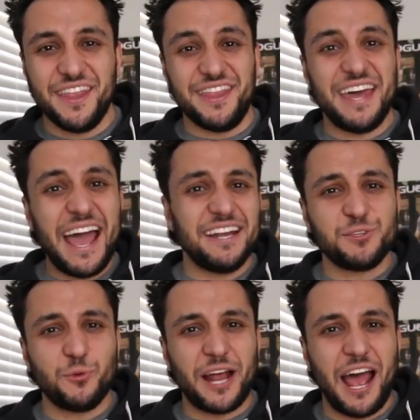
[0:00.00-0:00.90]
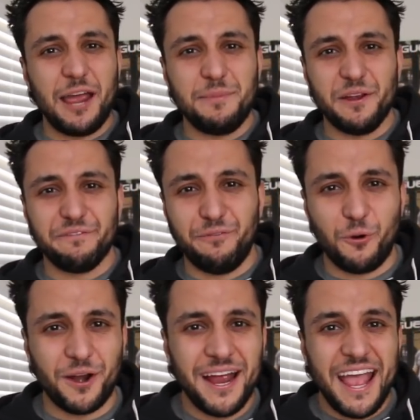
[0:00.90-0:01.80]
That is what I'm here
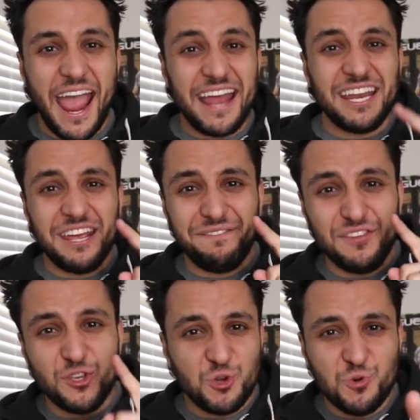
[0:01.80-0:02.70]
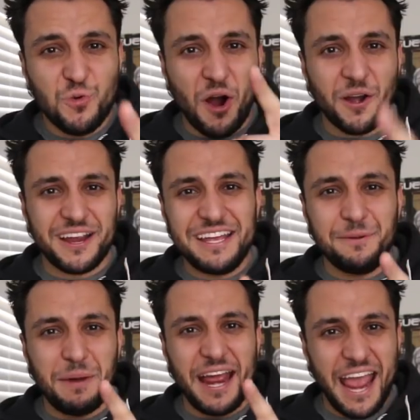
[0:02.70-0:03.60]
for, and if you are
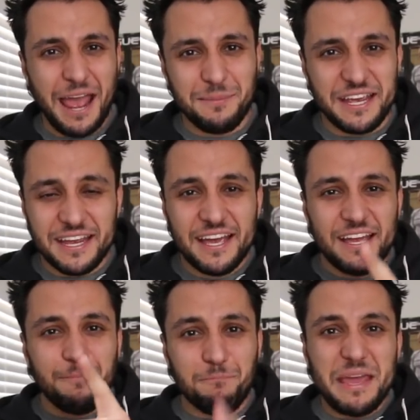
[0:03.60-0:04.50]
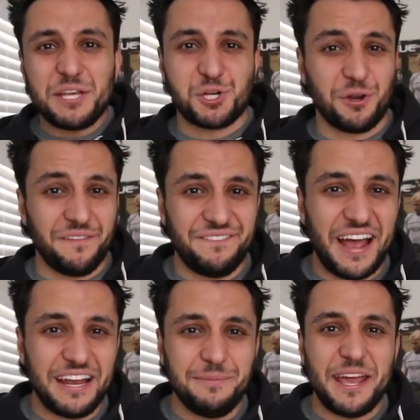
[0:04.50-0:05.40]
in Miami, make sure to
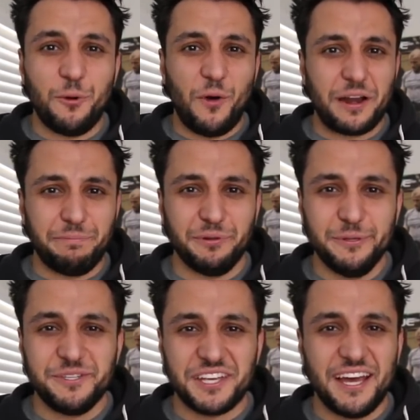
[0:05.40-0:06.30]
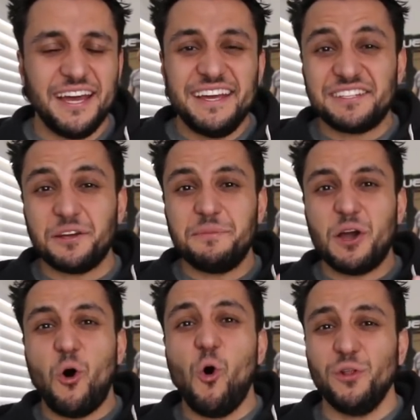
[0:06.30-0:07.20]
find me at Wadapalooza. It's gonna be
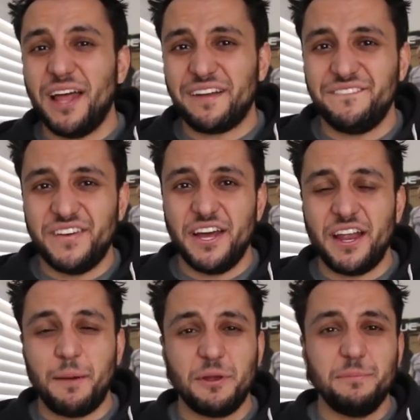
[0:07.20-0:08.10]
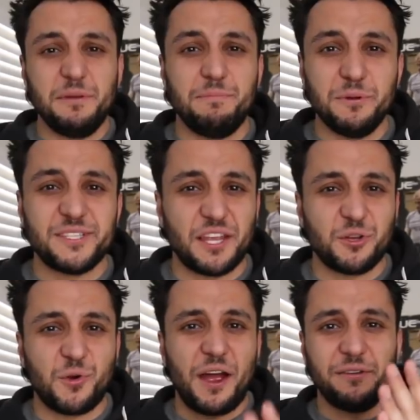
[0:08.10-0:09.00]
a whole lot of fun. I'm gonna be boots on
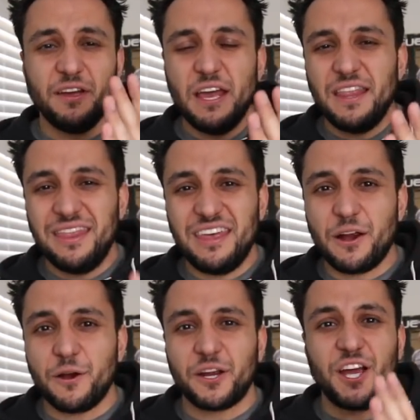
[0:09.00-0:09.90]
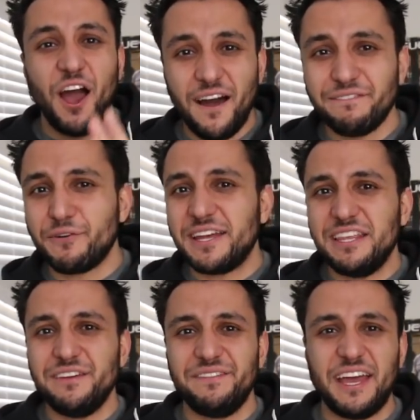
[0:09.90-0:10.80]
the ground. They're covering
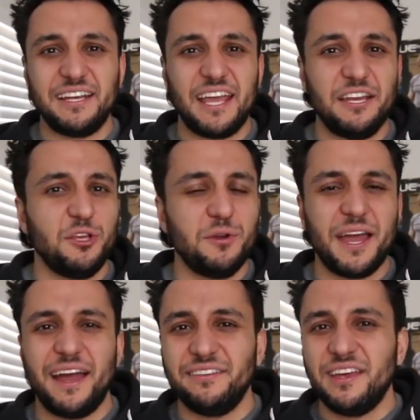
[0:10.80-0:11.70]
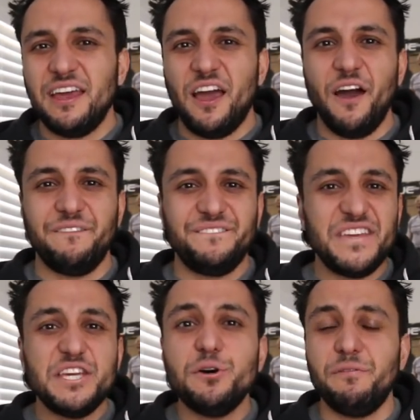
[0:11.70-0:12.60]
the event, getting you guys a
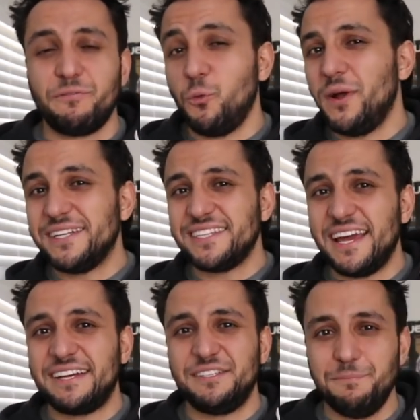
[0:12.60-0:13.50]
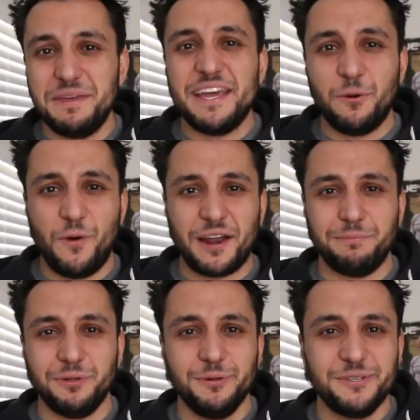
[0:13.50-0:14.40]
feel for what it's like to be at
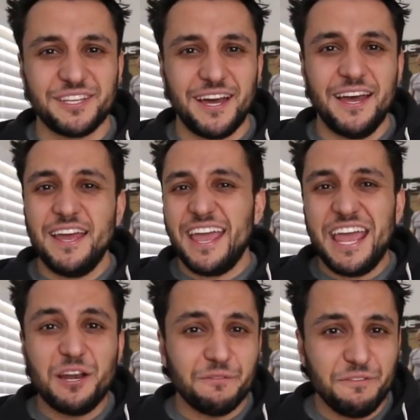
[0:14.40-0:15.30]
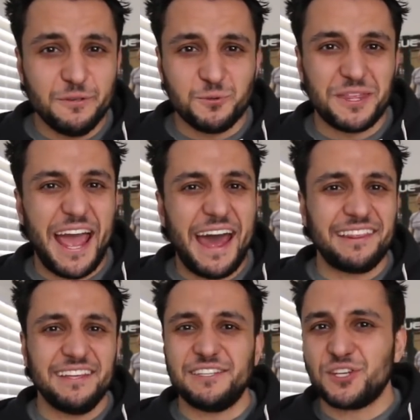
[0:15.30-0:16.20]
Wadapalooza, interviews with
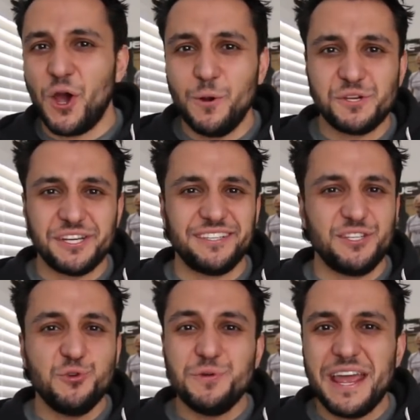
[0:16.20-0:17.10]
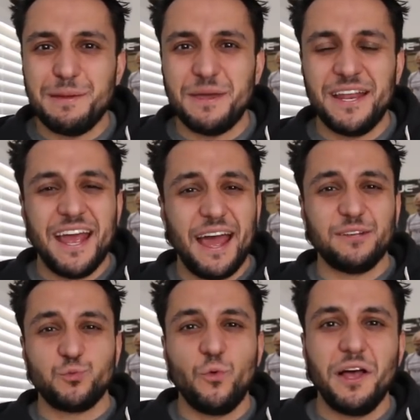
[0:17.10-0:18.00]
athletes, coaches, you name it,
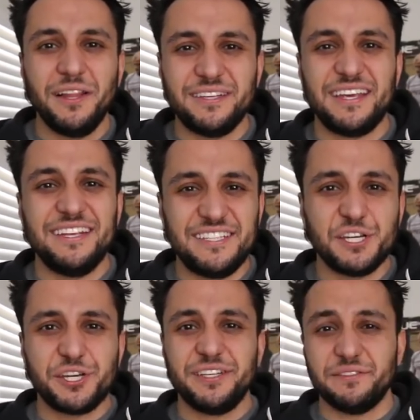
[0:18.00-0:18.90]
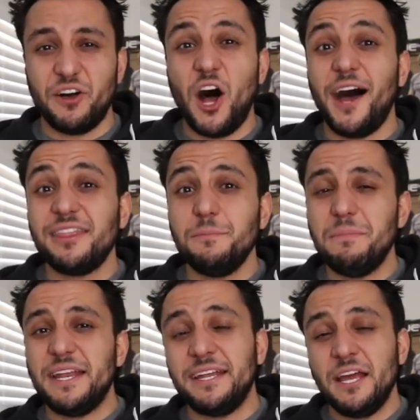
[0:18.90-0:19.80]
as well as editions of On the
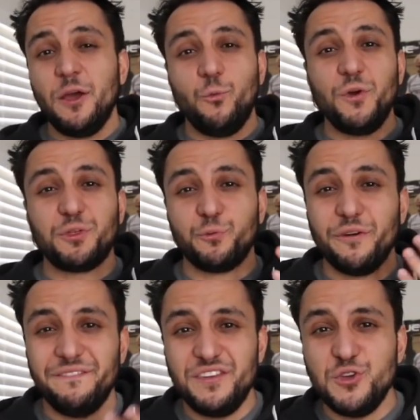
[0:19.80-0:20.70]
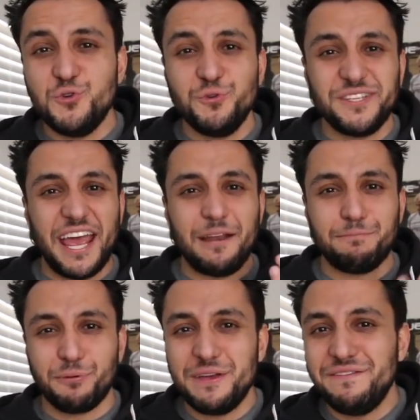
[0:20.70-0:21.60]
Minute with reviews
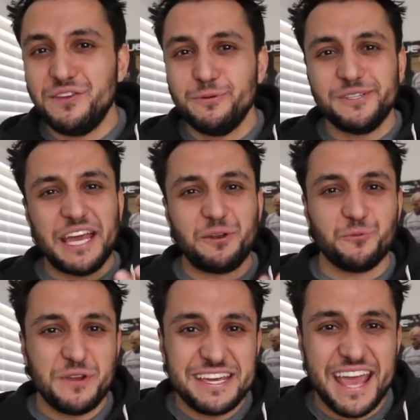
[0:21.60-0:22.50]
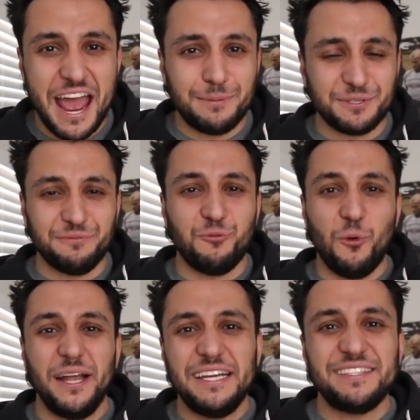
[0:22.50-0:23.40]
and previews and recaps of
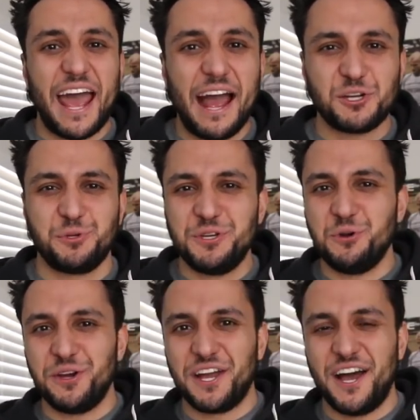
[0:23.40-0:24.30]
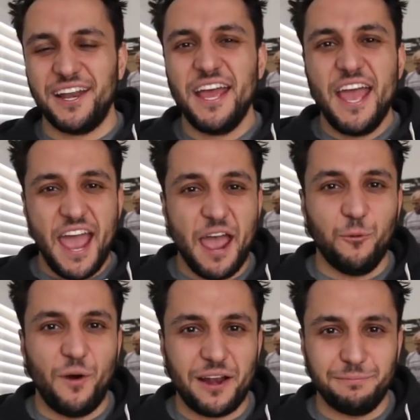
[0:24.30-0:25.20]
what is actually going on
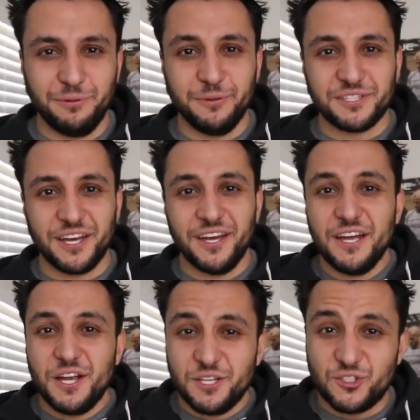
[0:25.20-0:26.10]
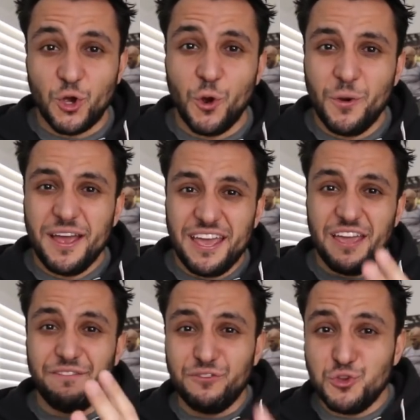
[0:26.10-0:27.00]
at Wadapalooza. So
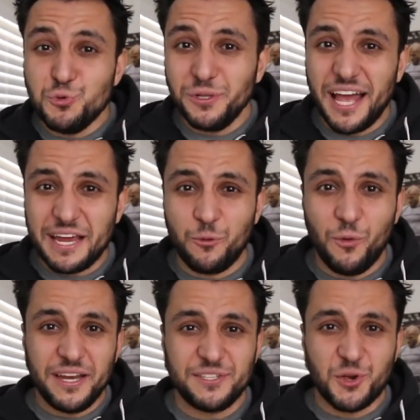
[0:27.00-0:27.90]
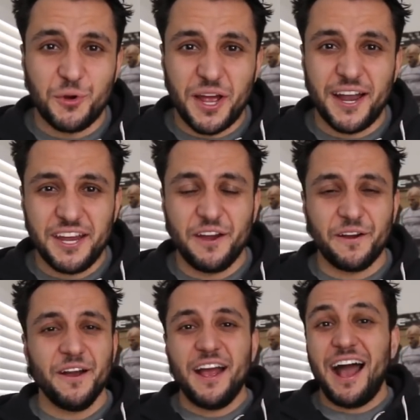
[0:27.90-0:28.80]
if you like what is going on
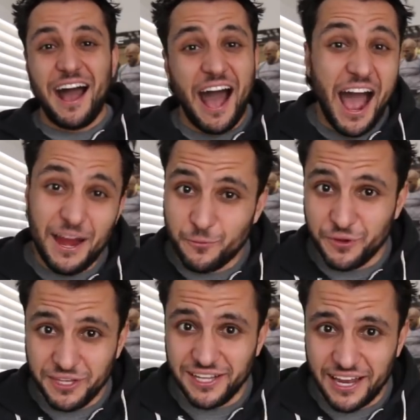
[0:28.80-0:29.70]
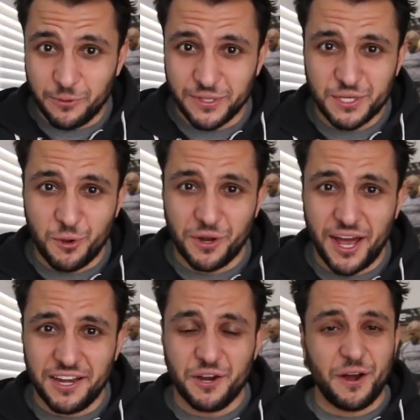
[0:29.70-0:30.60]
here, I really like what's going
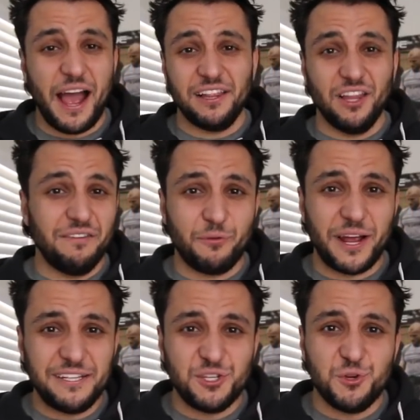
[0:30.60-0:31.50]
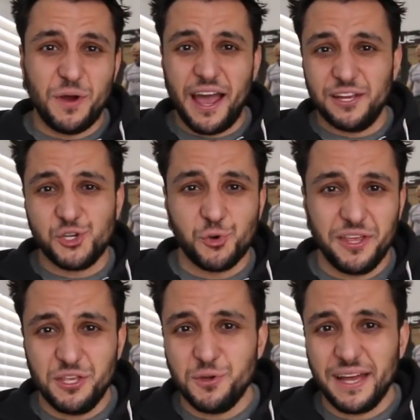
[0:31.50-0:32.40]
on here. I love what I do. I
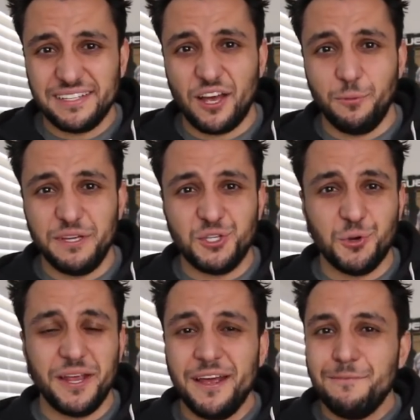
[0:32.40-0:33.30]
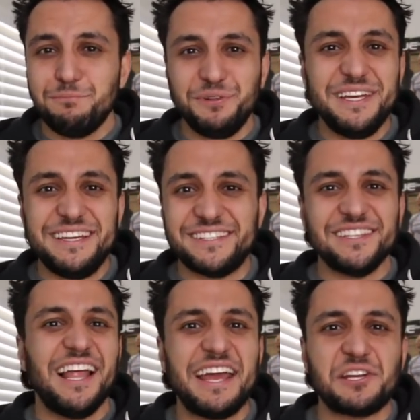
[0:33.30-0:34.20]
enjoy that you guys help me do it. Please
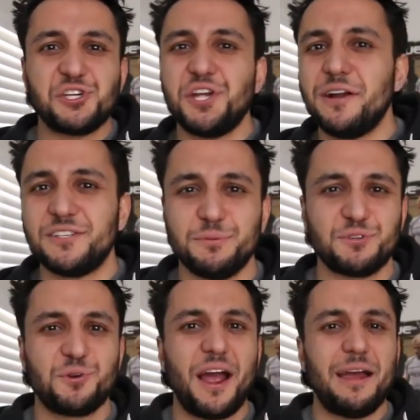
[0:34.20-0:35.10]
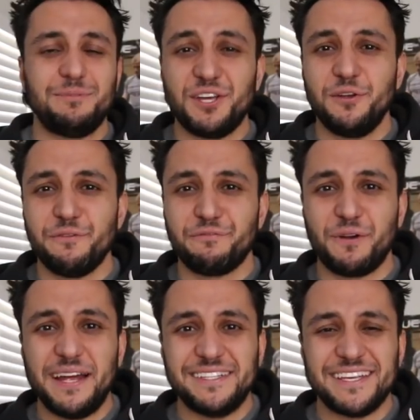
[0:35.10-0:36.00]
like, share, subscribe, tell your
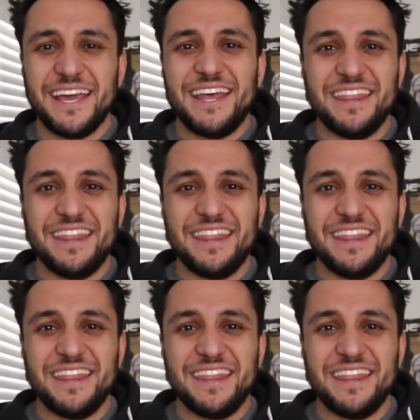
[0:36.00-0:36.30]
friends.